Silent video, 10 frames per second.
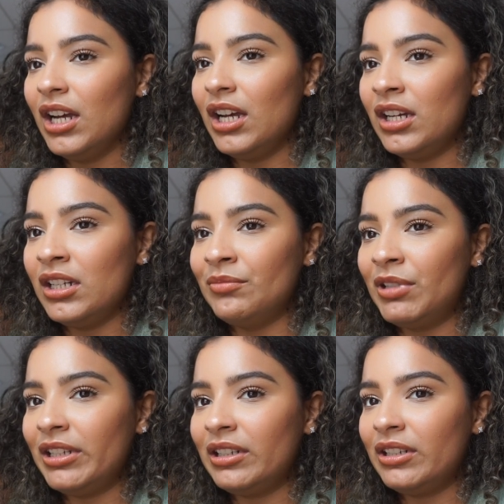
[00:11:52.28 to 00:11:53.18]

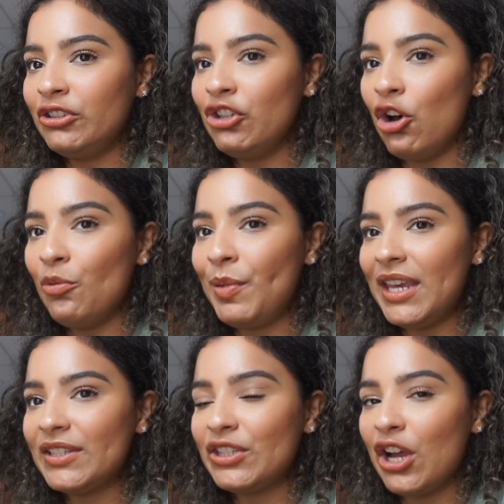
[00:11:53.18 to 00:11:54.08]
go
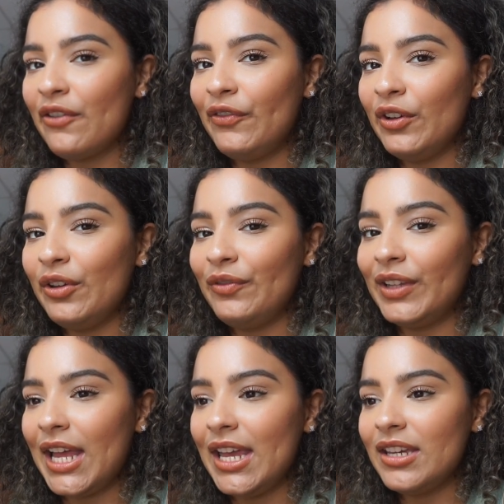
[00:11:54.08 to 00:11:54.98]
based off of
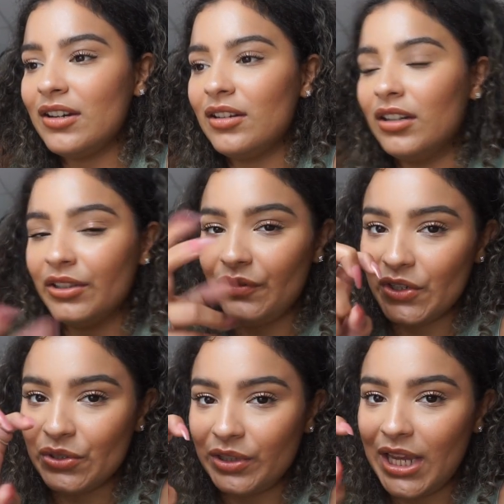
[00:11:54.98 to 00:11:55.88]
like
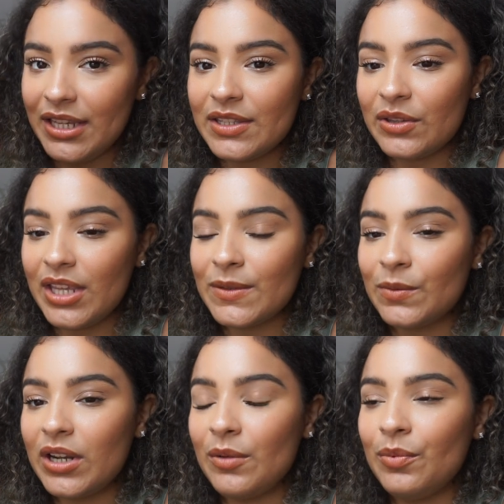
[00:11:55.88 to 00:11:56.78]
artificial light. So that's
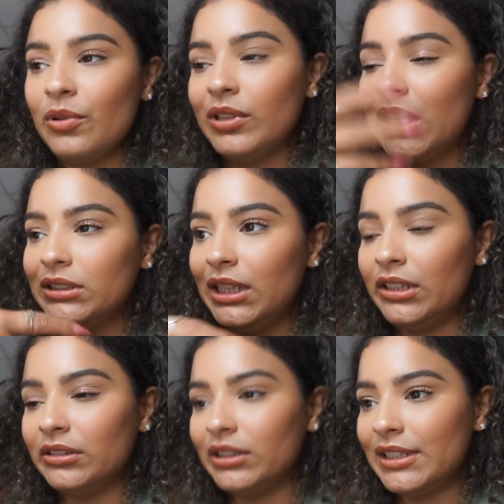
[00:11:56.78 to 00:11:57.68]
what I'll pull out
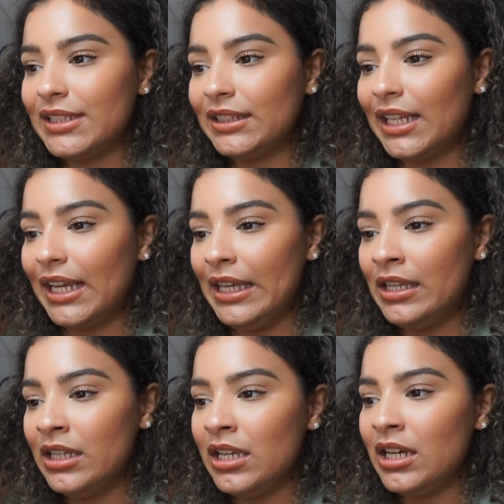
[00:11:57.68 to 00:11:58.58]
later on tonight.
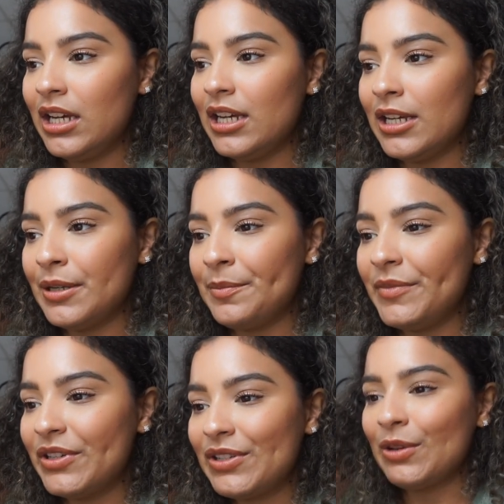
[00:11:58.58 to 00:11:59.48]

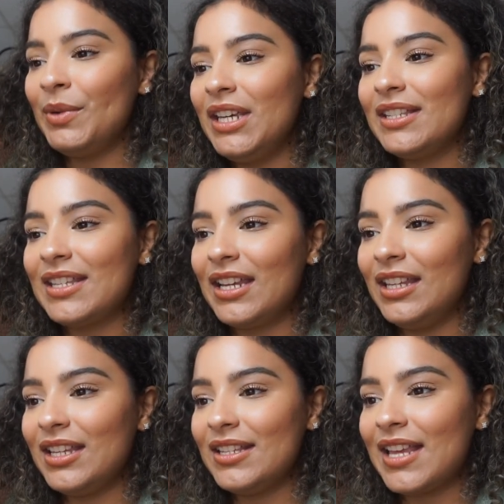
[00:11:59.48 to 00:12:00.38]
There's so many
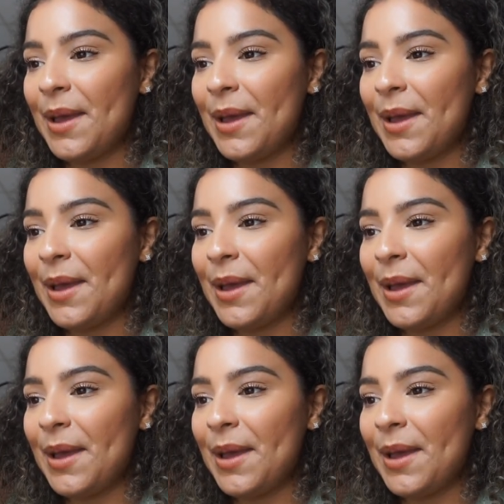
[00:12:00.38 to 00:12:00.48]
exciting things